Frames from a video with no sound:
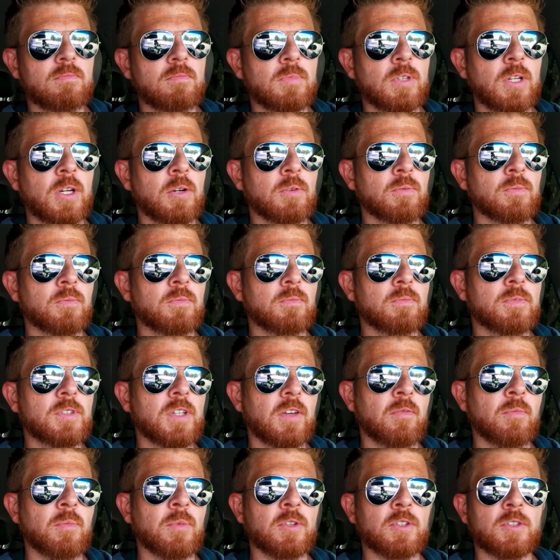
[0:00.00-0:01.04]
you know,
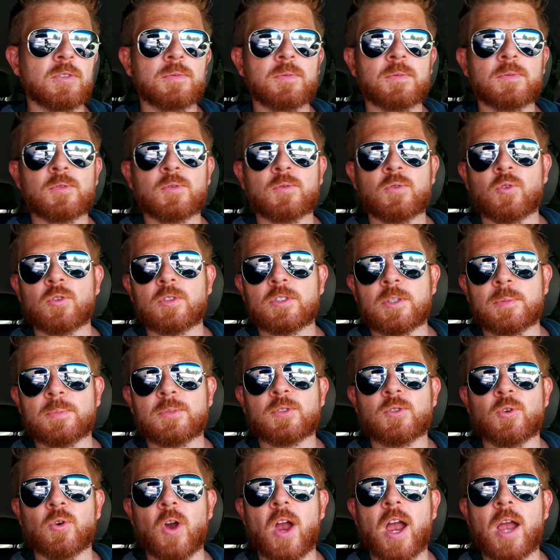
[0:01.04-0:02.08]
7 million
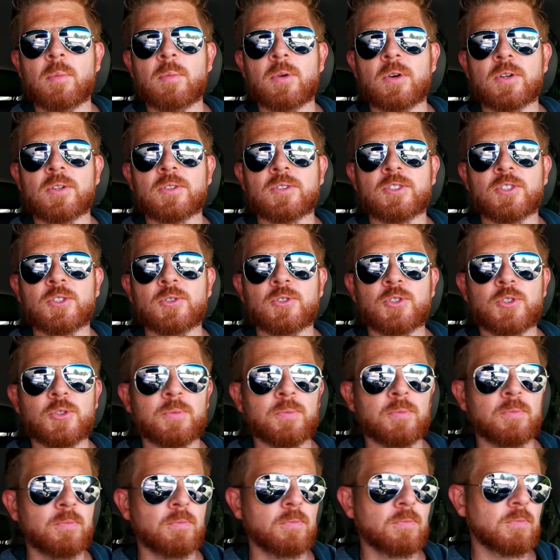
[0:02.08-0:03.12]
subscribers,
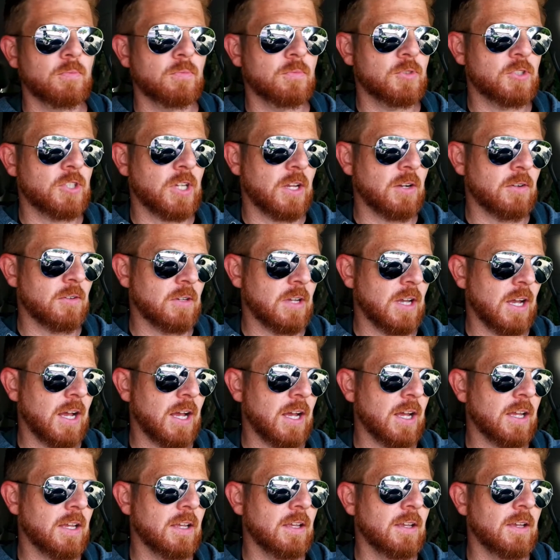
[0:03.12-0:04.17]
YouTube channel
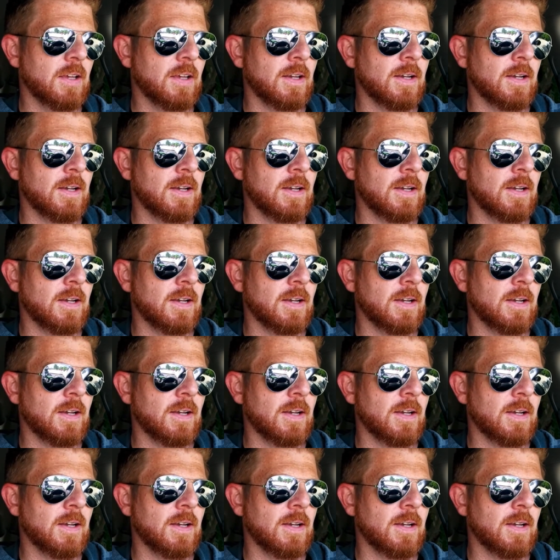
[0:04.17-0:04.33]
guy,